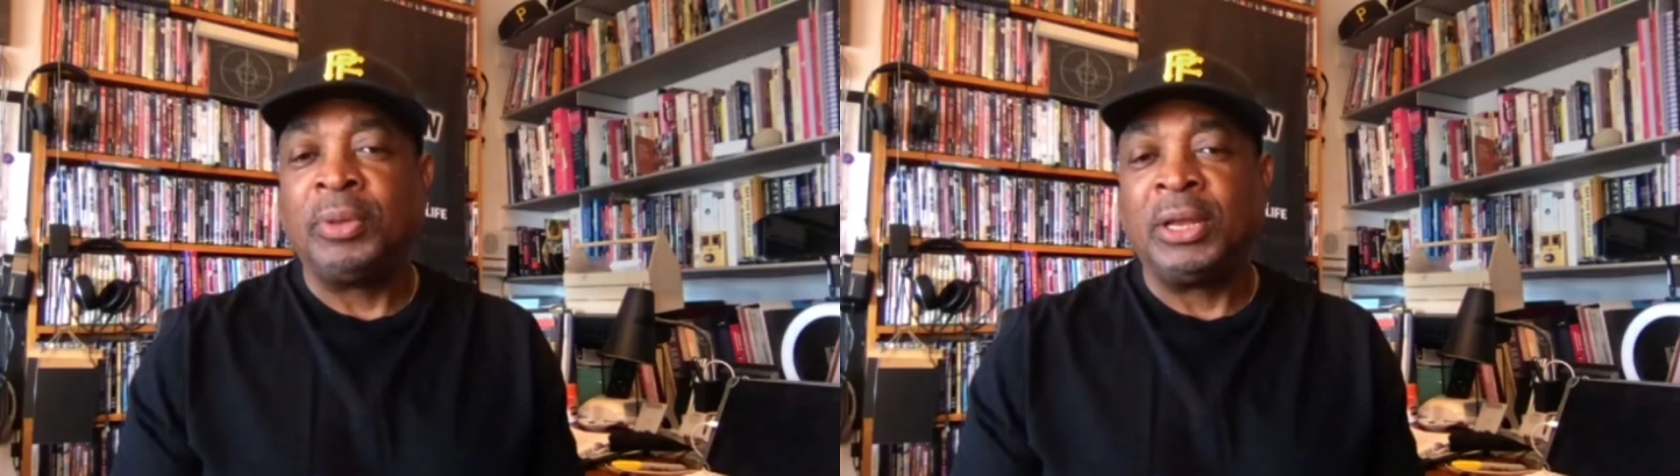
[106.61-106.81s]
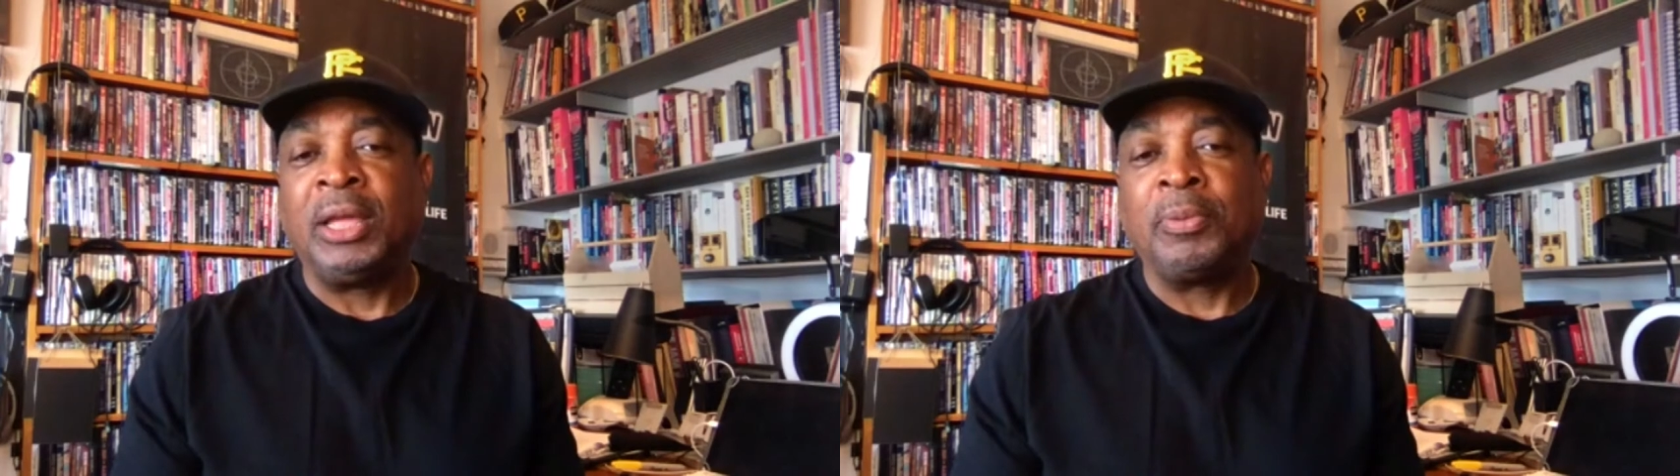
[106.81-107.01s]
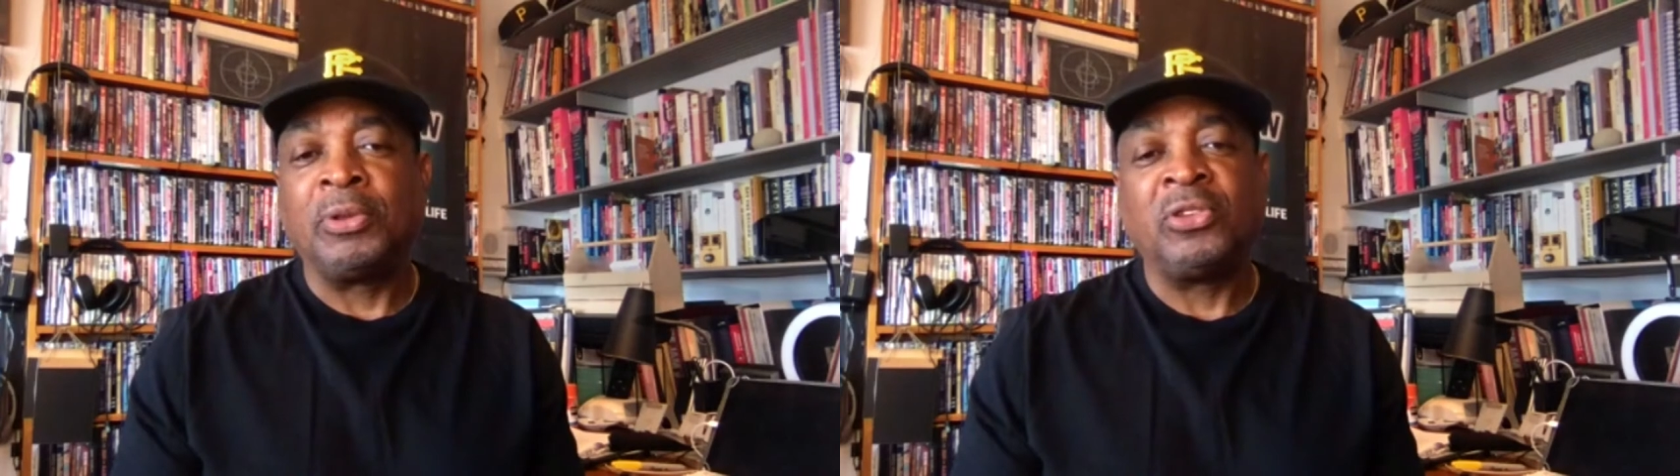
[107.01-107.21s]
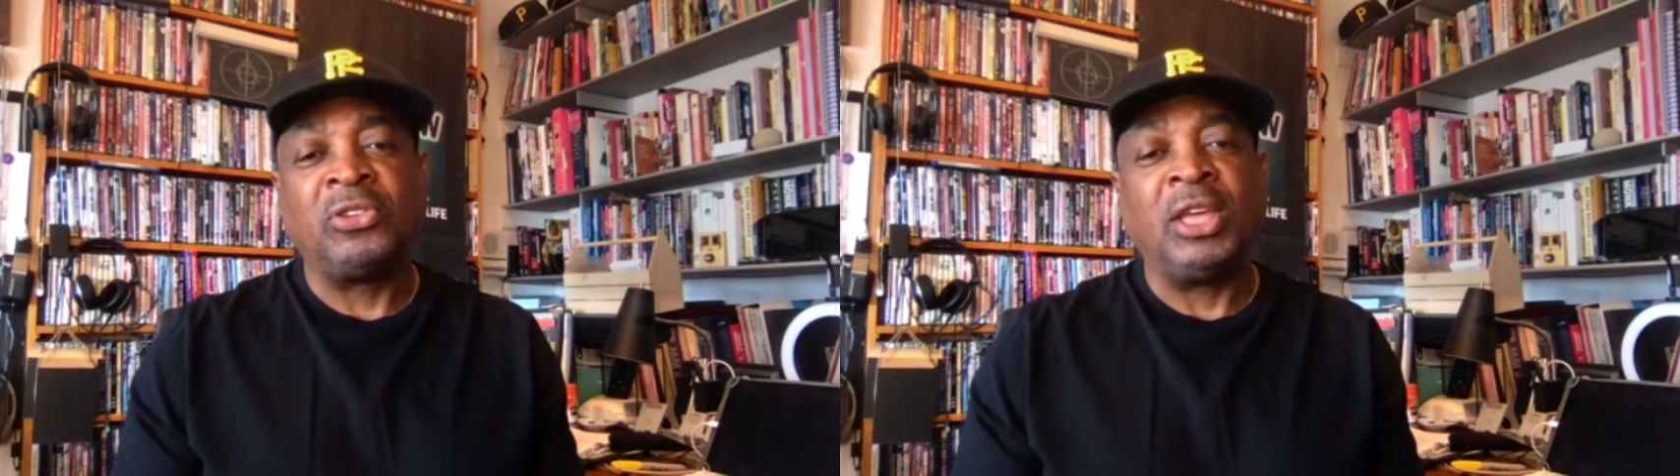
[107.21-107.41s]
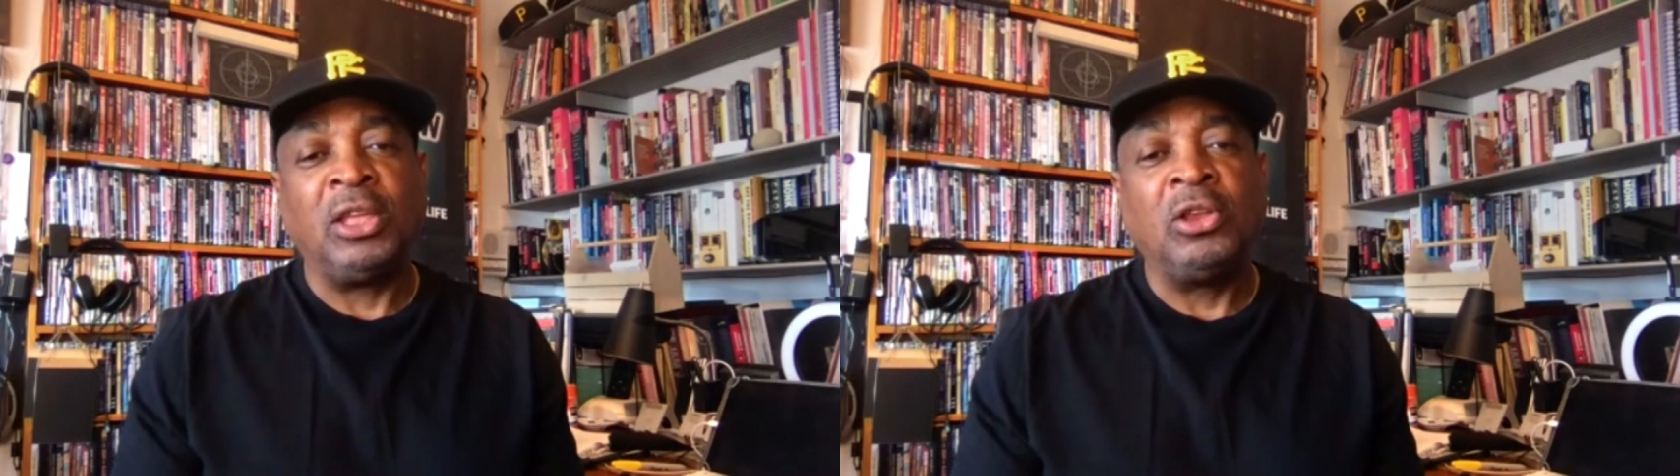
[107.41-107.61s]
been able to
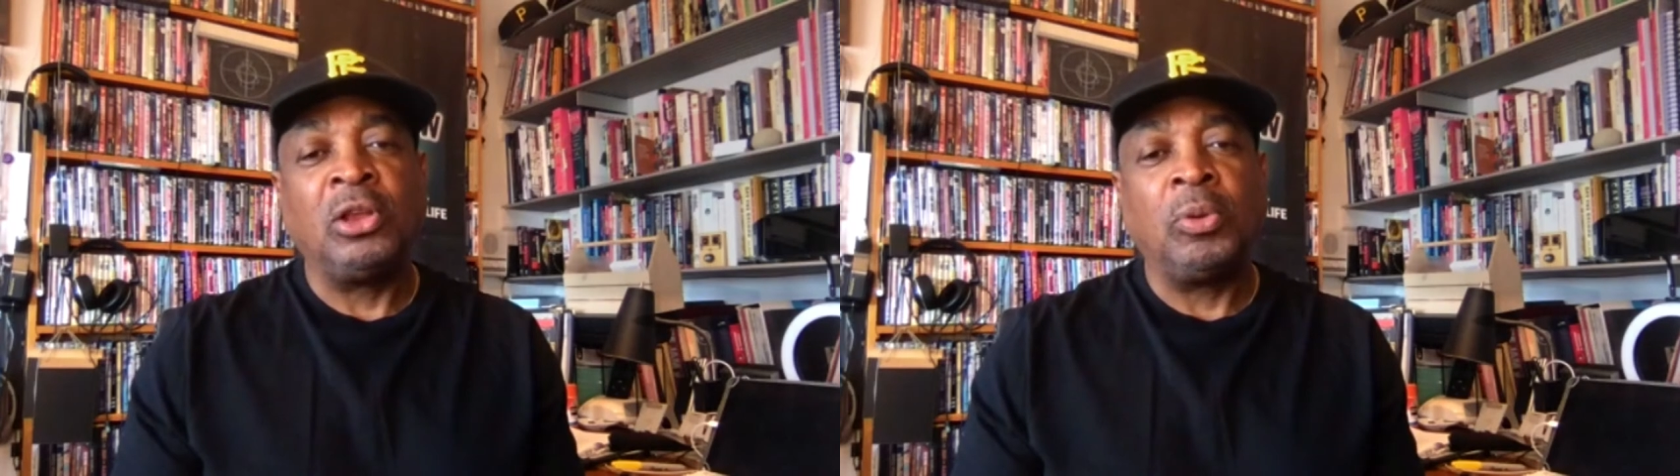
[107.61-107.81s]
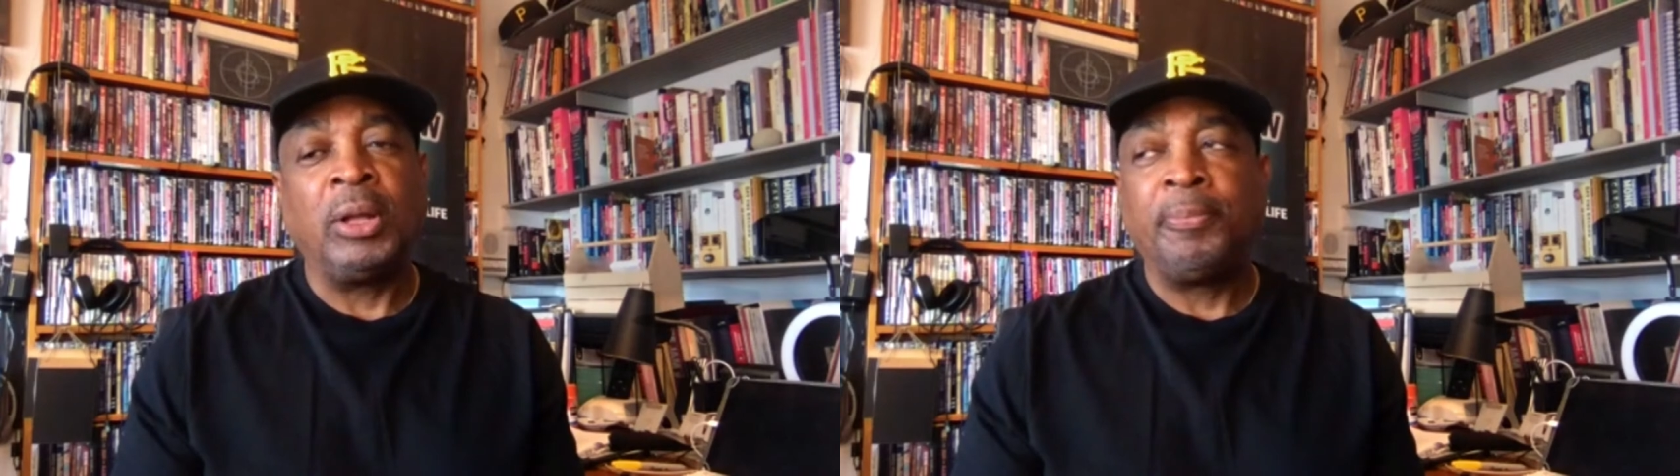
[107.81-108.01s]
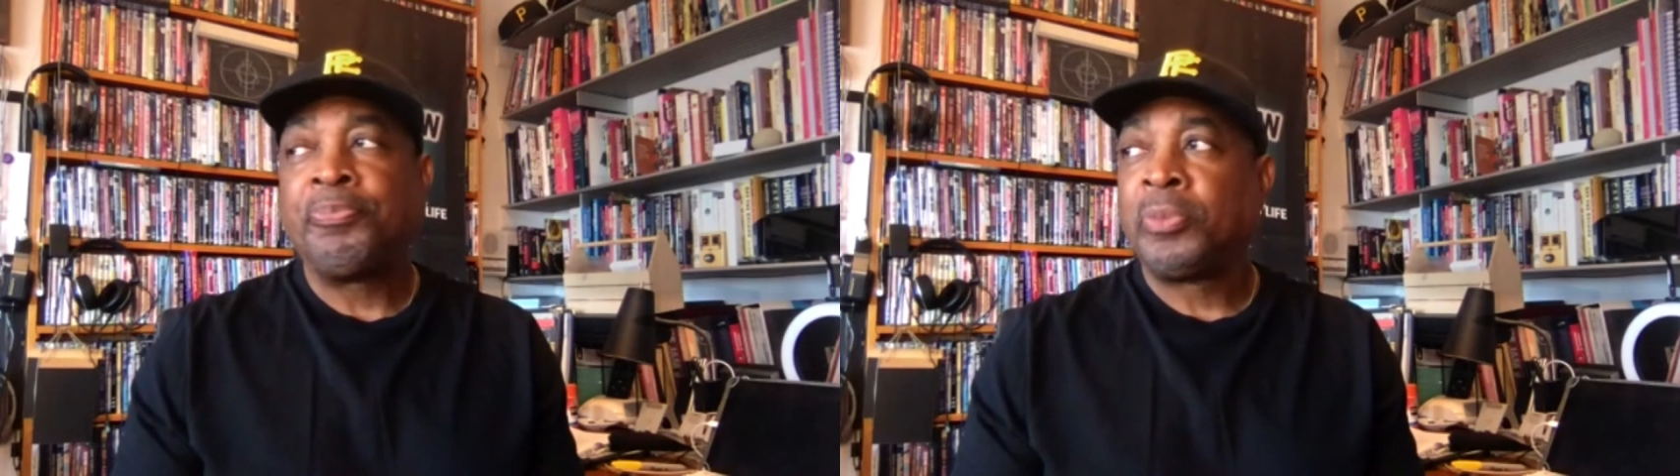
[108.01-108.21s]
say, you know what?